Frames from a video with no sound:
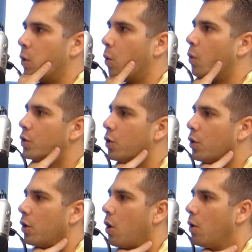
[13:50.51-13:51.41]
on
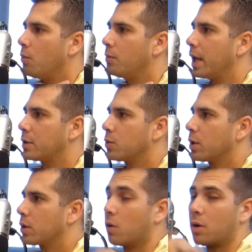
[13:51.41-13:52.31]
your home
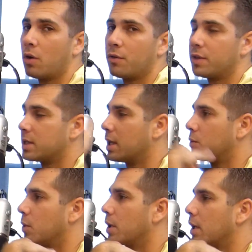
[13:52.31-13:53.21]
network or office
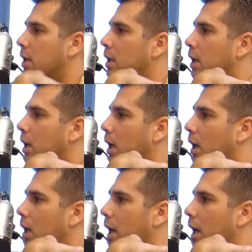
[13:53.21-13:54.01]
network. Uh,